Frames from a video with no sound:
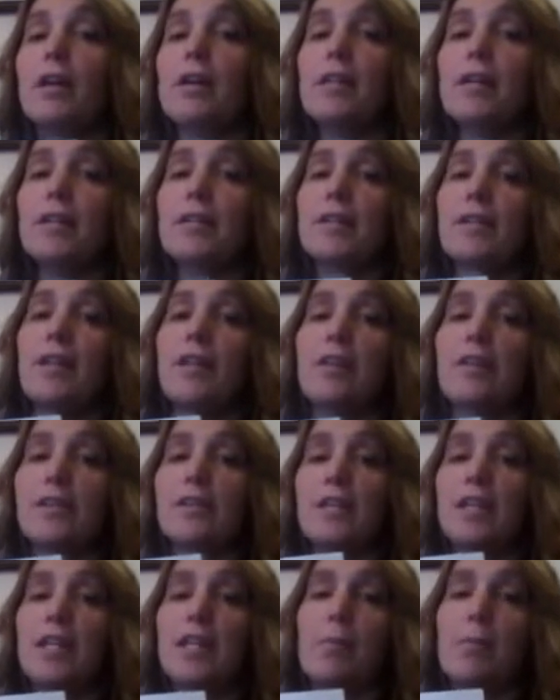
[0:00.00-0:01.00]
going to necessarily
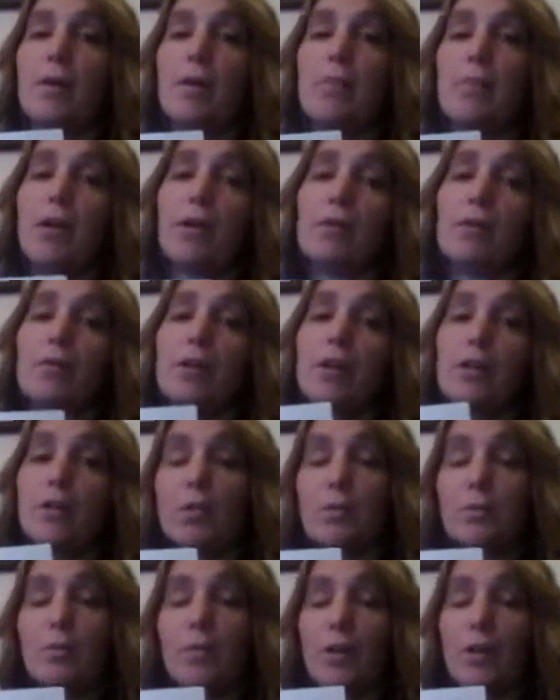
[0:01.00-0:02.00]
see that my parent
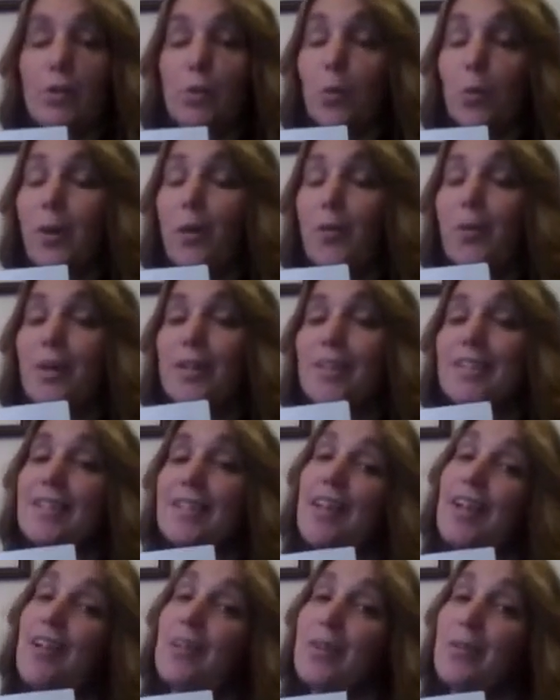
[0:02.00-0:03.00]
read 20 words
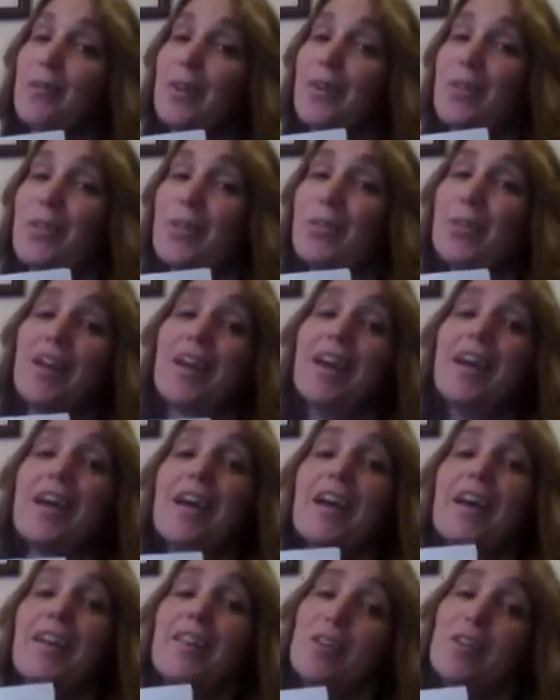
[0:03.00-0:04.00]
and I only read 3.
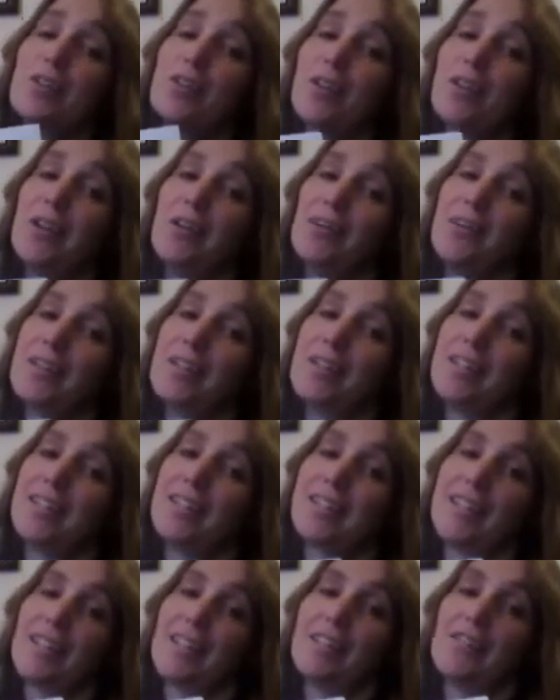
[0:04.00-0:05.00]
They're still going to feel the
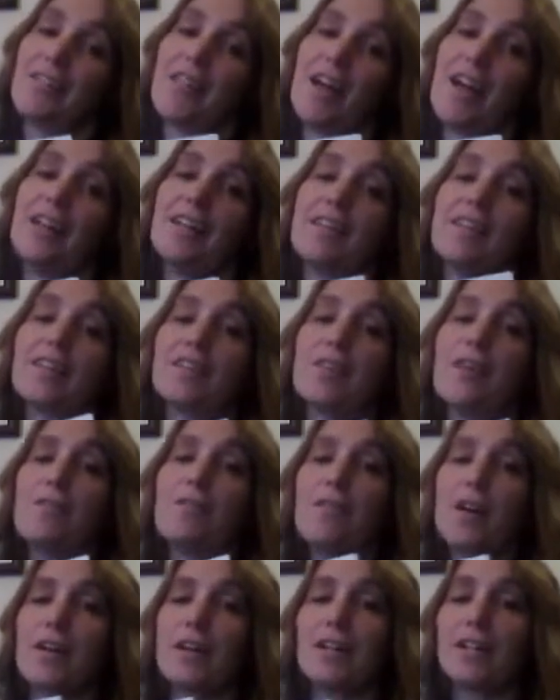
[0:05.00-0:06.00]
success of that, and it's all
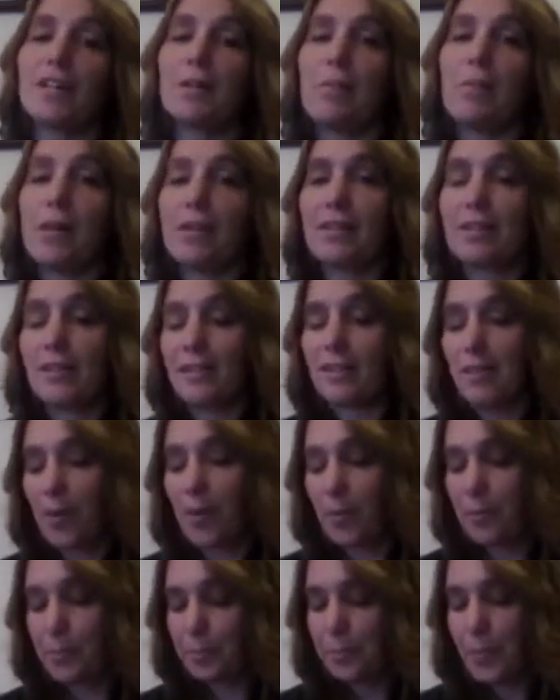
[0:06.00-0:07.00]
phonics based.
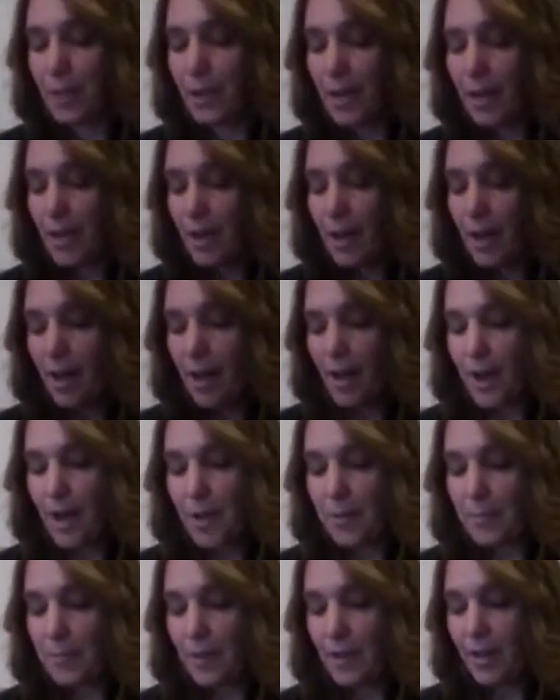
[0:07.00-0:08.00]
So
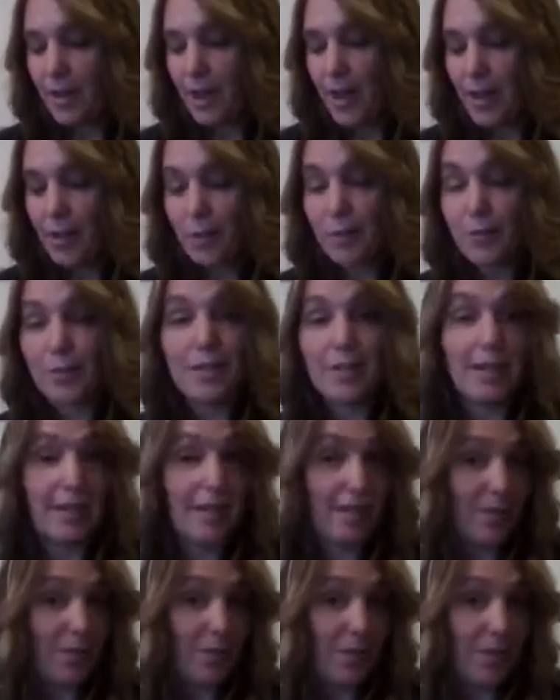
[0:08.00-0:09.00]
I used
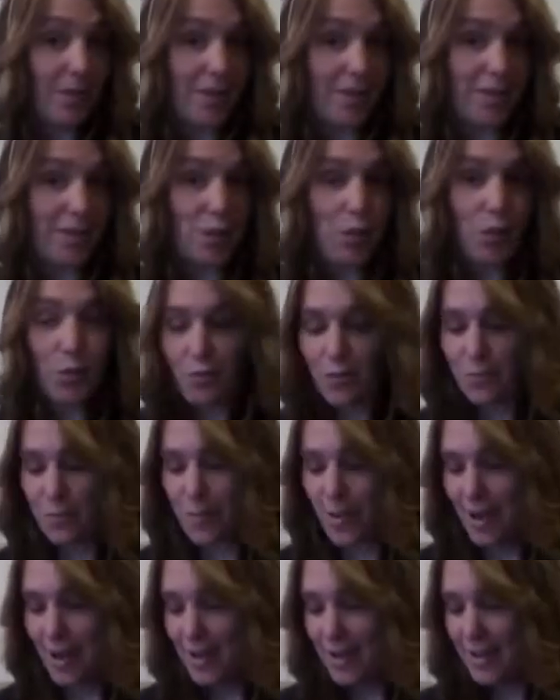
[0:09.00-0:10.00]
these with 2 of
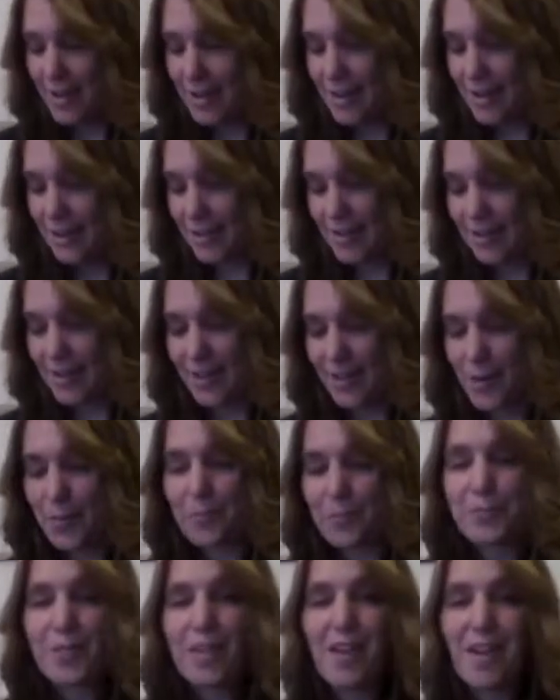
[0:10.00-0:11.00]
mine, so
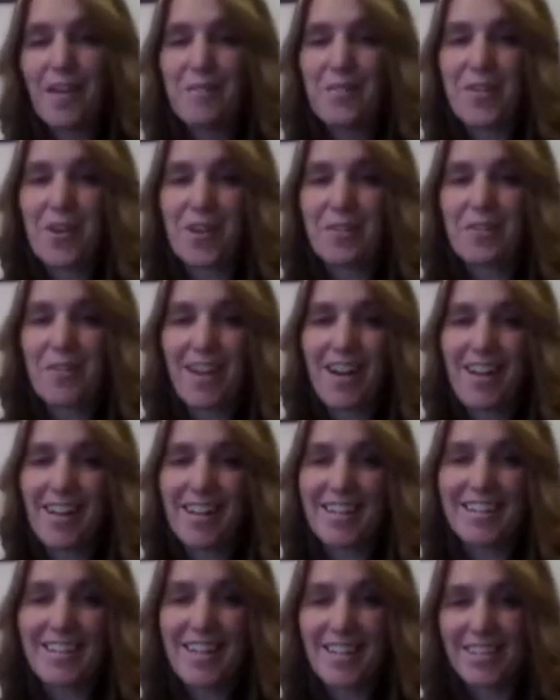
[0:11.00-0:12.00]
very fun. I
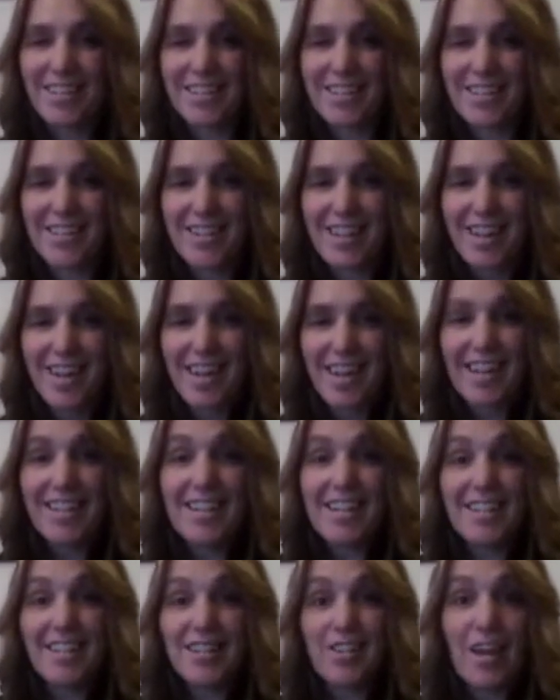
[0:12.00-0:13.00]
can
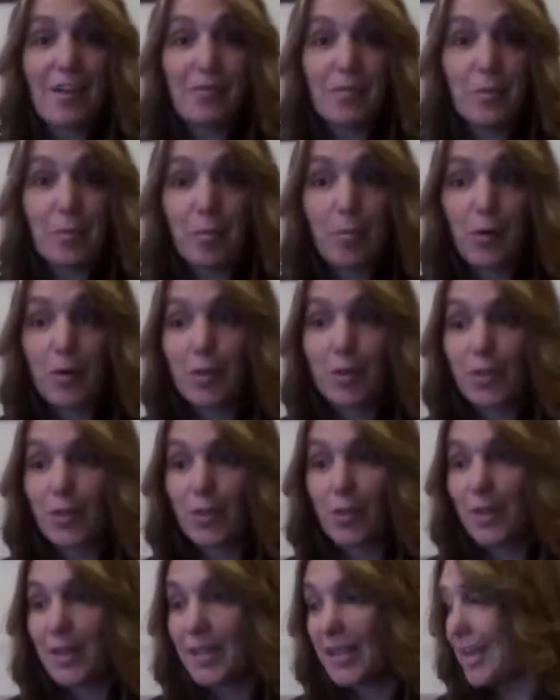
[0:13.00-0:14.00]
attest to that from a
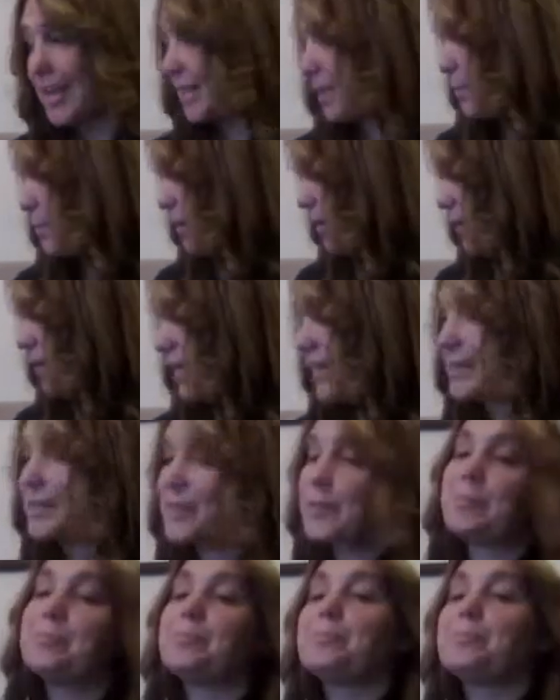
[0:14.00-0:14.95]
personal experience.